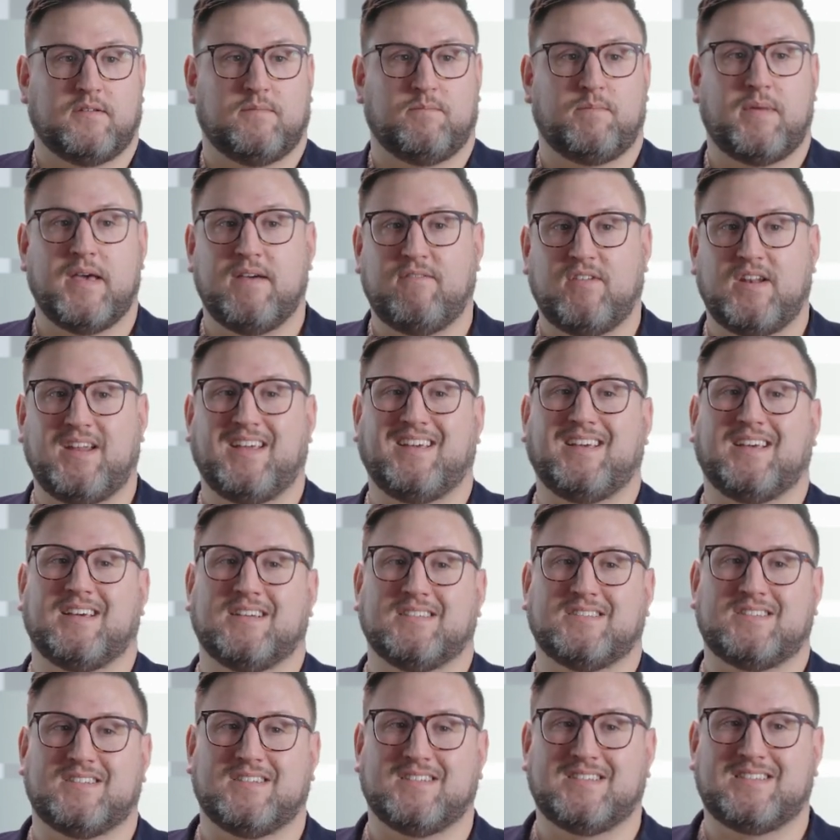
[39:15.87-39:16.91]
Pivoting
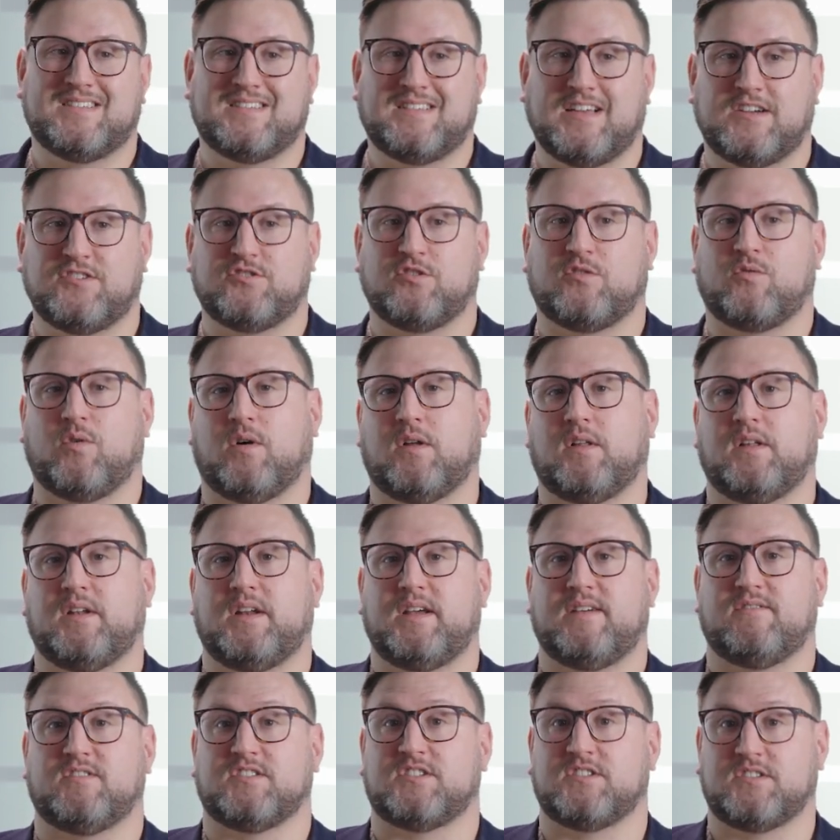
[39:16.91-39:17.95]
is an essential quality
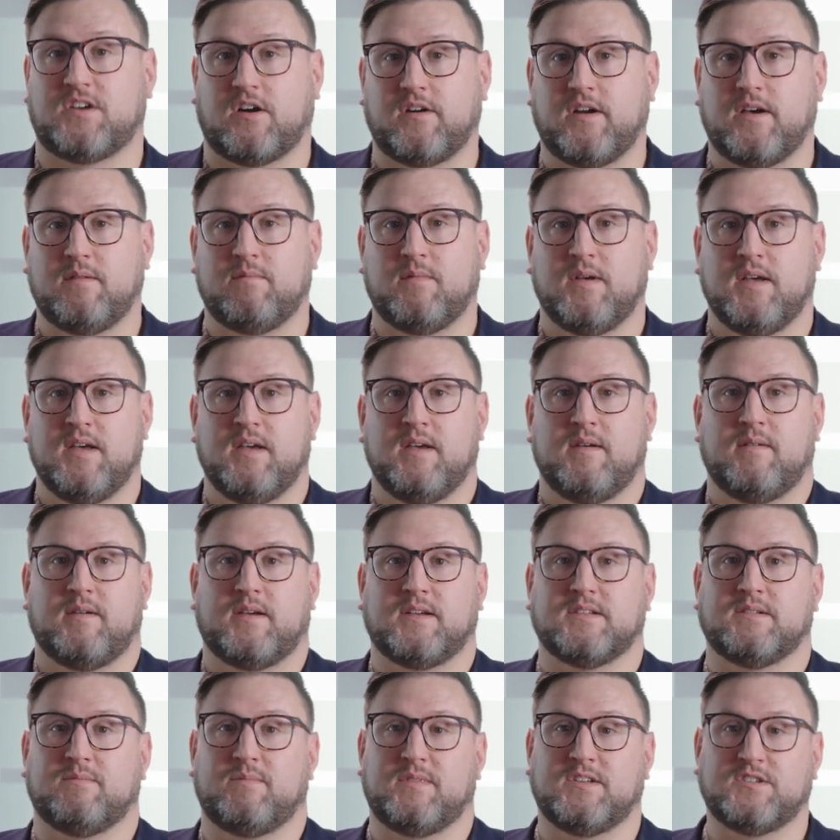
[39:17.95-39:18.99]
of a startup
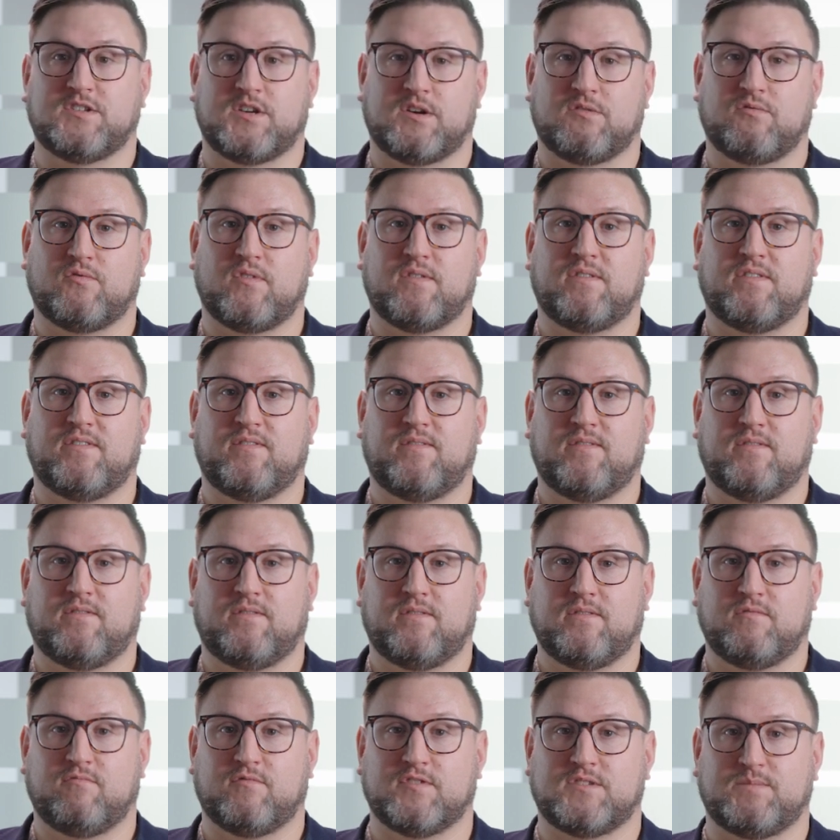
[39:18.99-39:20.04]
because it means you're
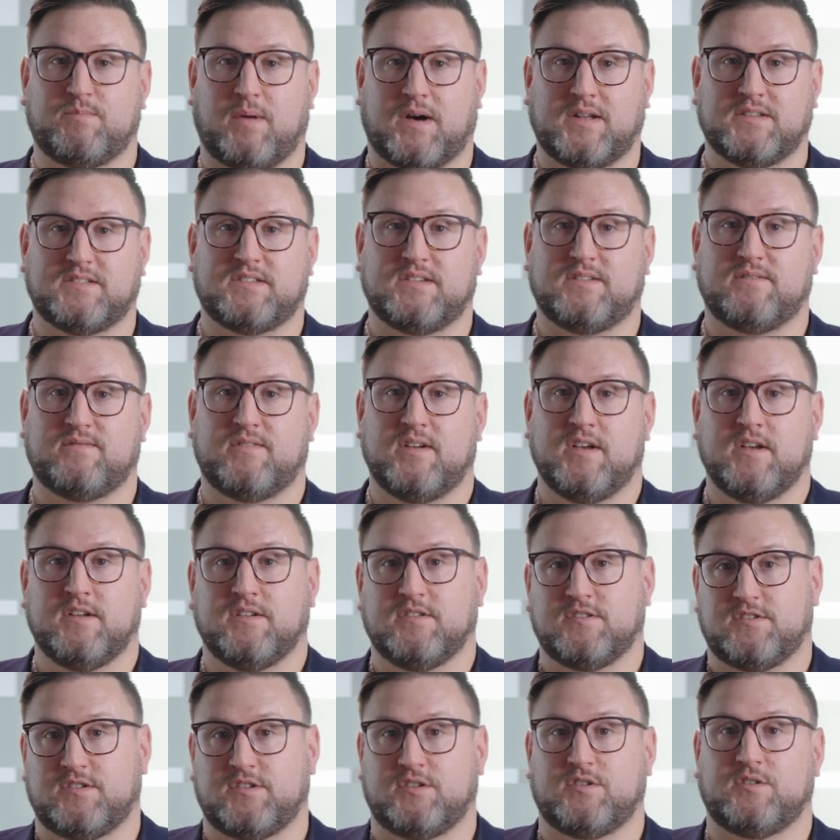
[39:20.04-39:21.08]
responsive
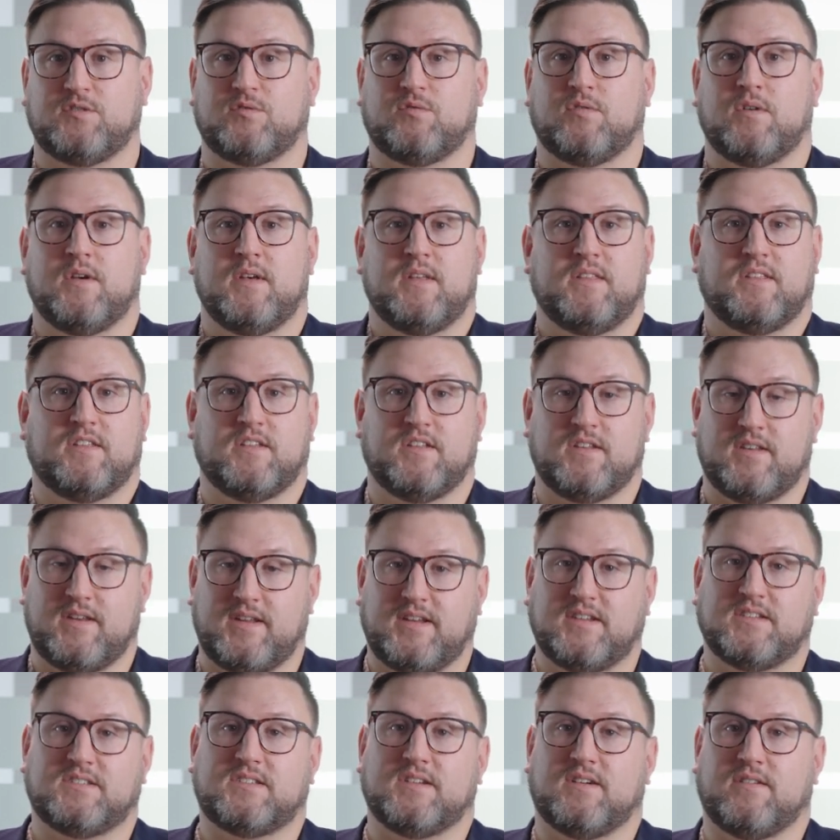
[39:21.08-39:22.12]
to the
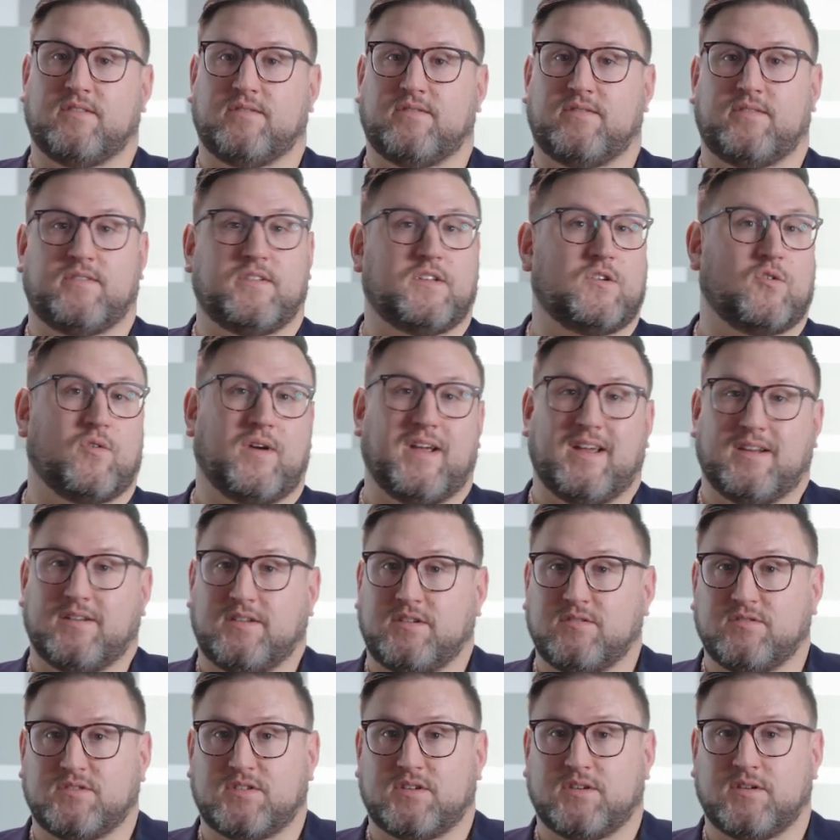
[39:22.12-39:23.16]
needs of your end
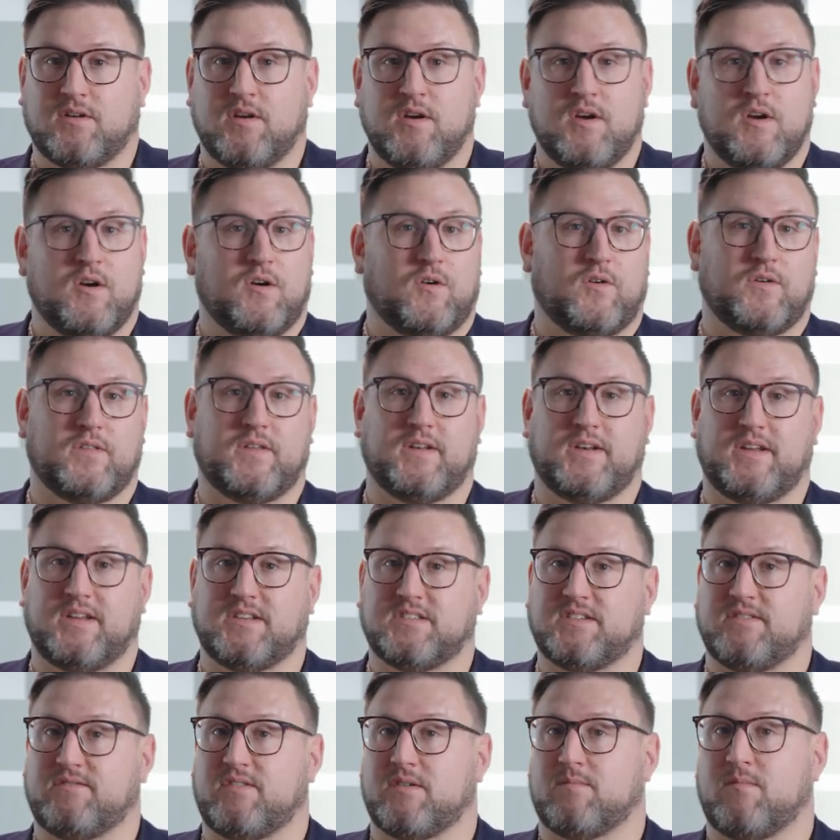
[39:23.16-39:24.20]
user or the
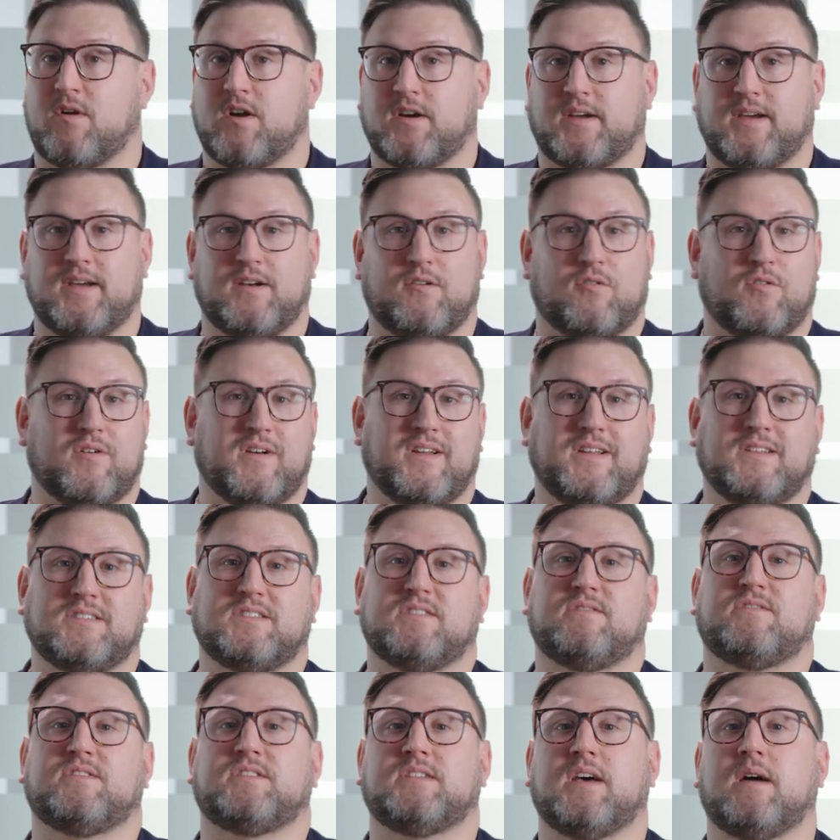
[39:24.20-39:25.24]
needs of your market or needs
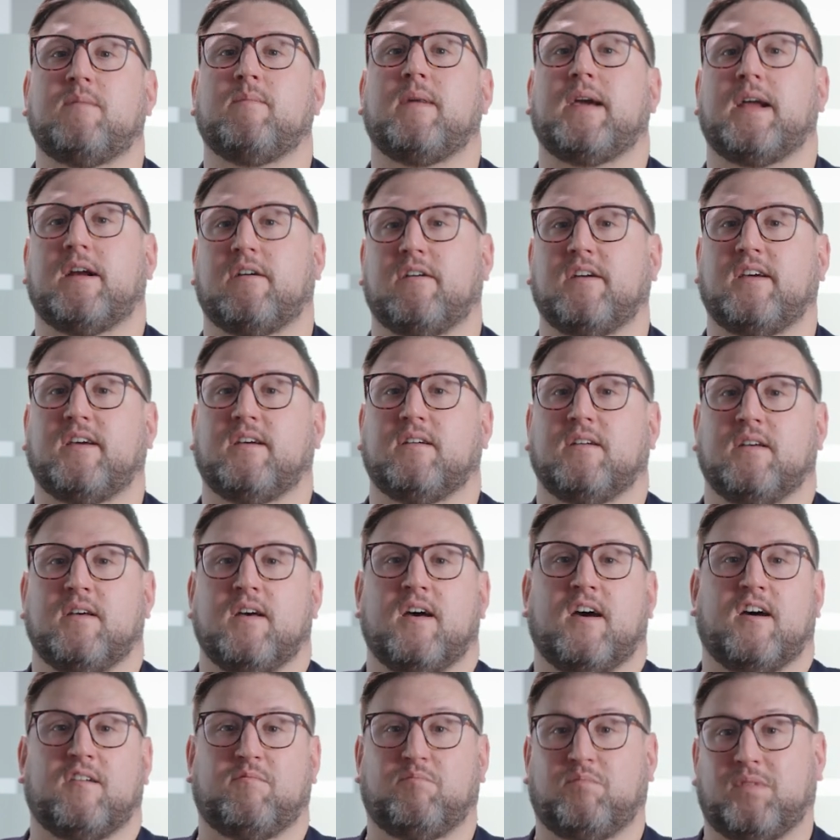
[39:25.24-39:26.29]
of some area
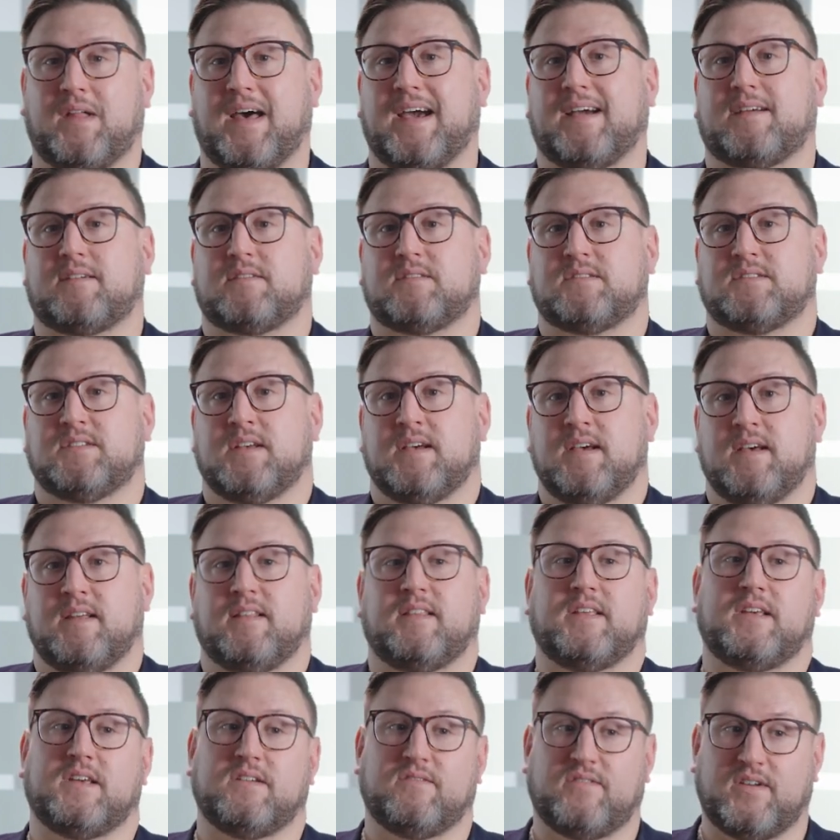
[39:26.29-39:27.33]
of Plex
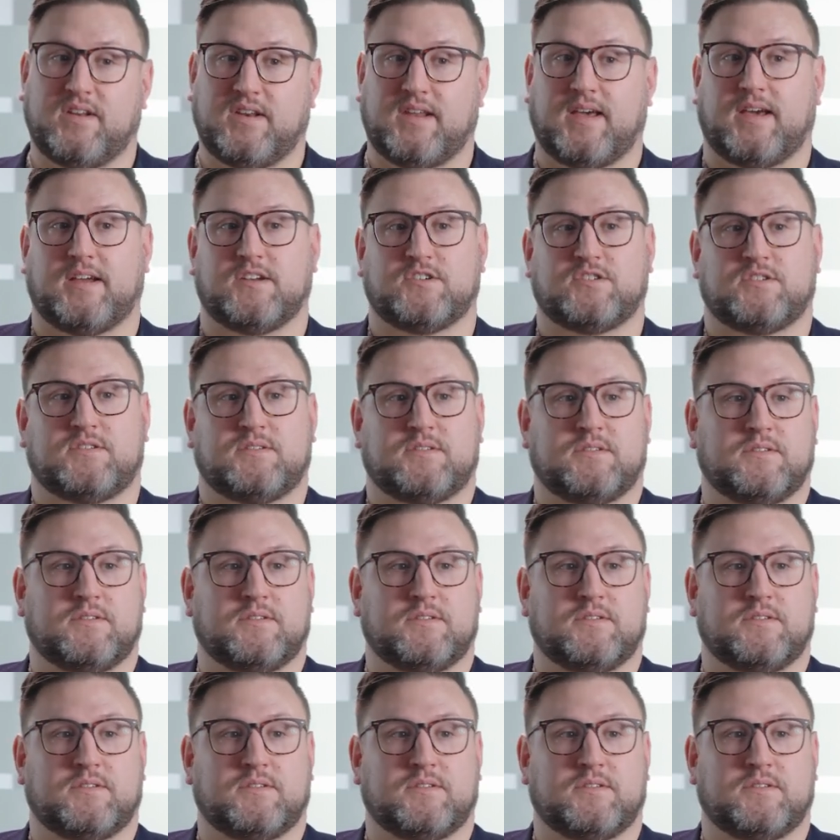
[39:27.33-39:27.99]
that you've engaged.